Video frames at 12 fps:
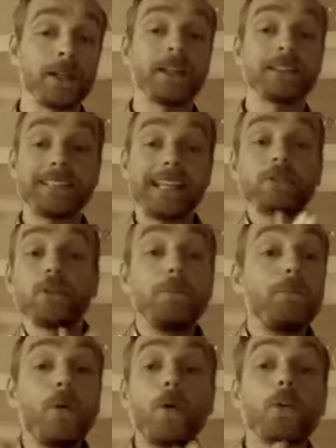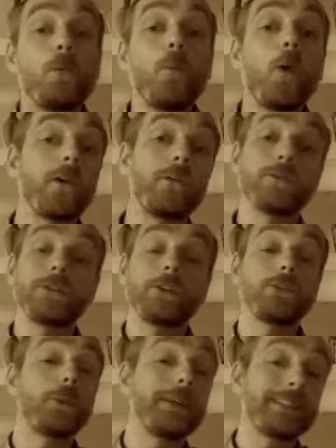set up more than one Auto
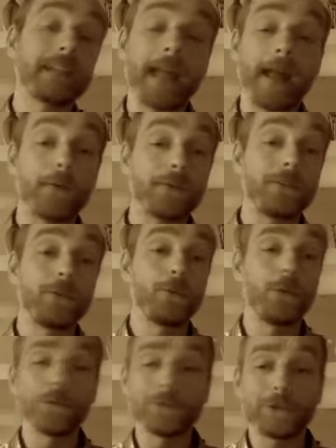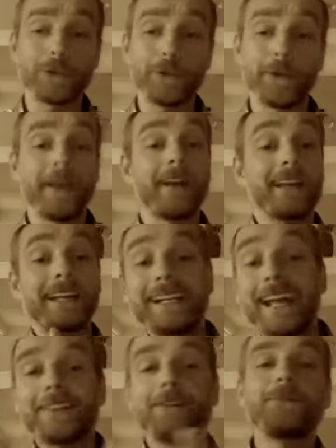Tweets accounts if you want to,
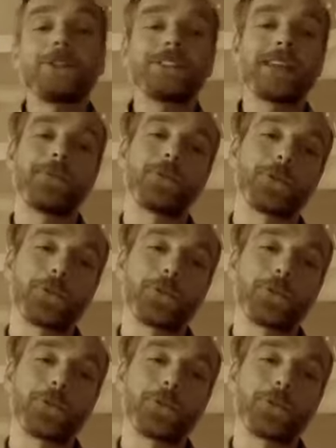connect them to several